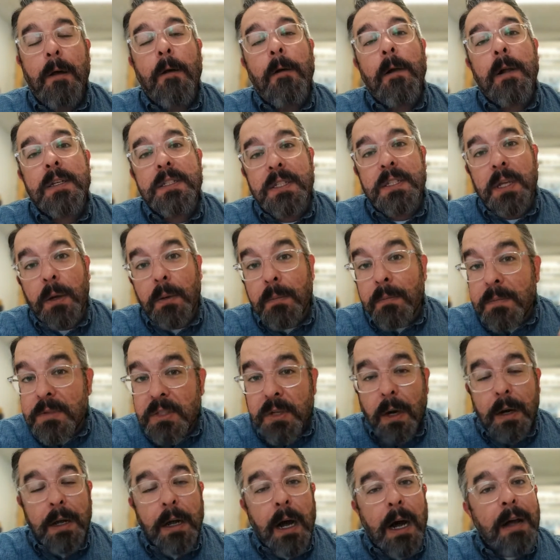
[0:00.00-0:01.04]
So
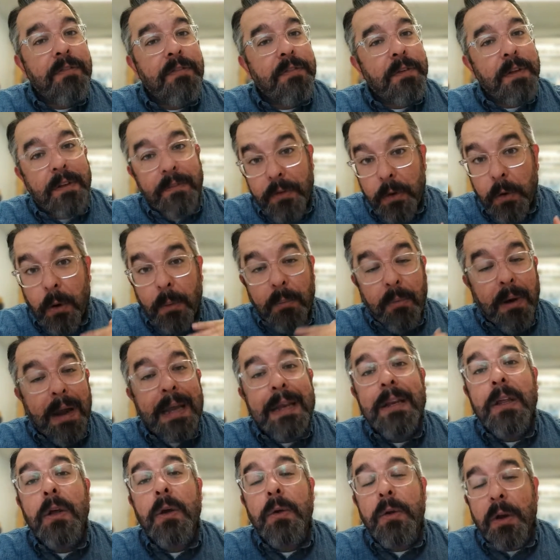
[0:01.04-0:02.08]
starting off, if you are
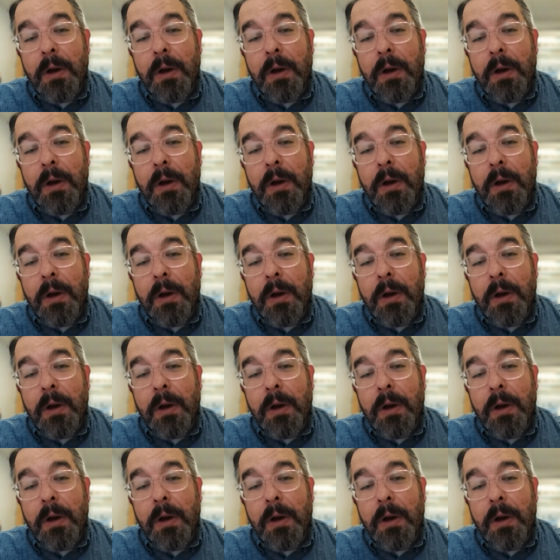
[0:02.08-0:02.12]
brand new,